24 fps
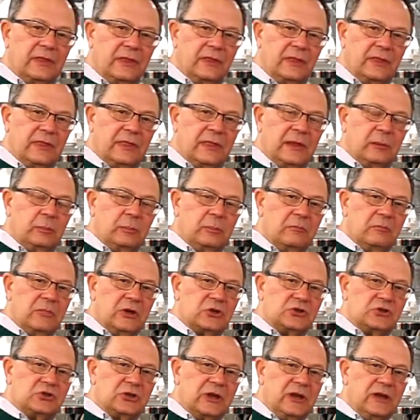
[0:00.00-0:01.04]
that
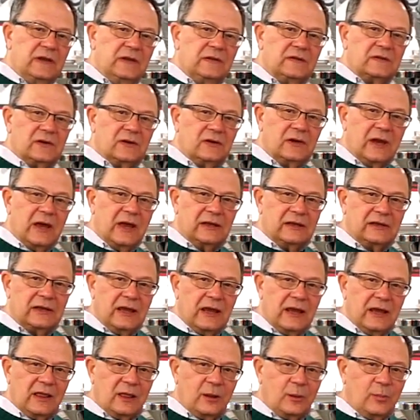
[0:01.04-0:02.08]
machines are not
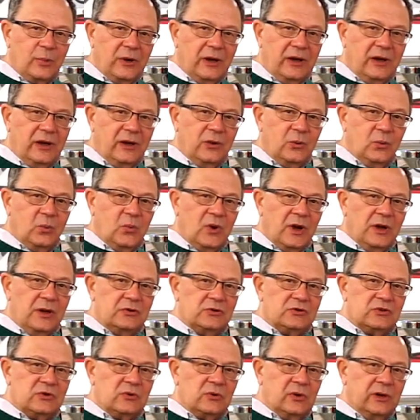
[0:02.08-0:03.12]
calibrated one
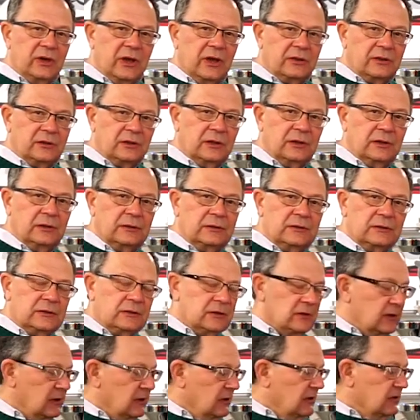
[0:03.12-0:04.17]
to another.
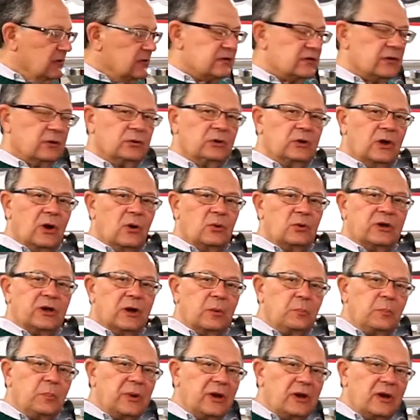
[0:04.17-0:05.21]
So don't
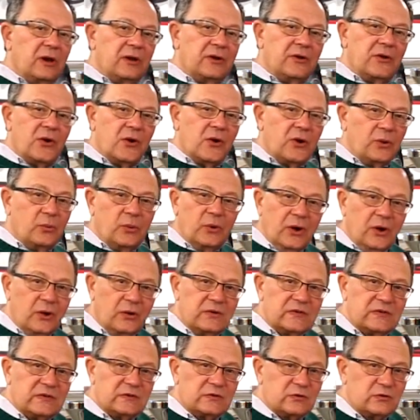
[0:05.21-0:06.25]
compare your
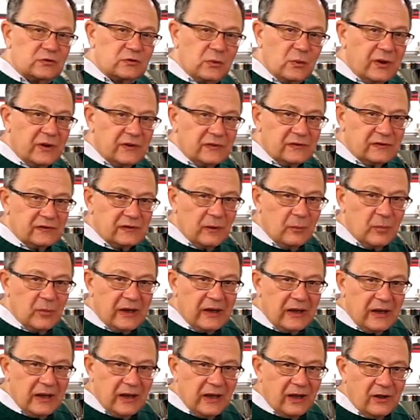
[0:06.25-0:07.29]
roasts with
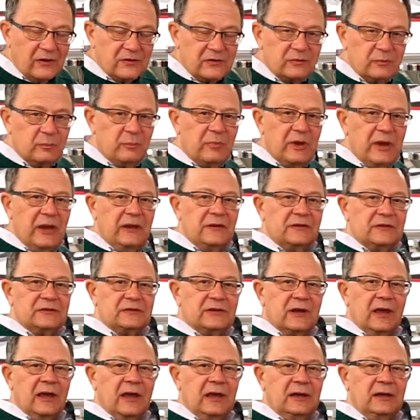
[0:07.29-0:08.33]
somebody else based
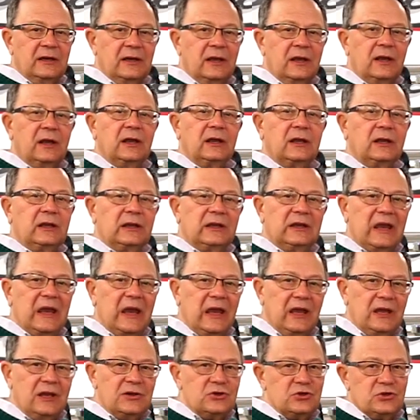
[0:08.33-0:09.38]
on
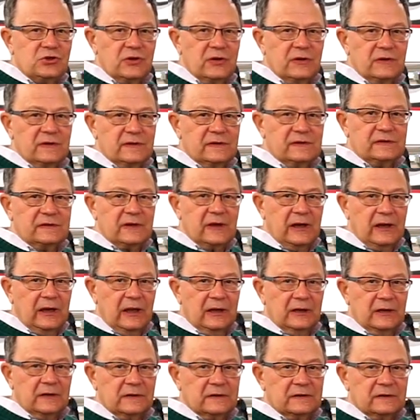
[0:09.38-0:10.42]
gauge
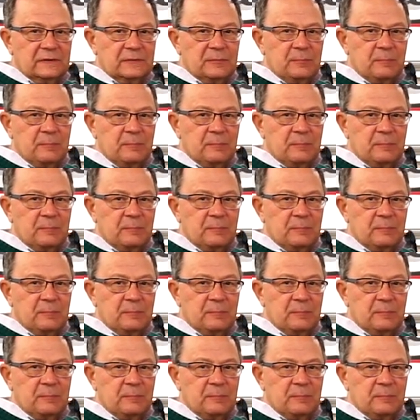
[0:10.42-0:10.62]
settings.